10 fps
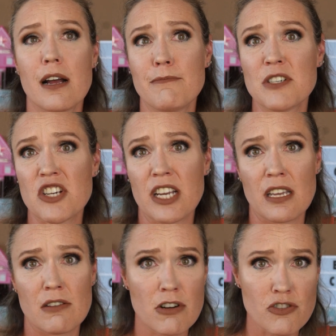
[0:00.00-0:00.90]
I've been
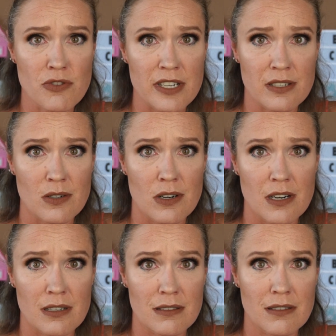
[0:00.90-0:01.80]
checking grocery stores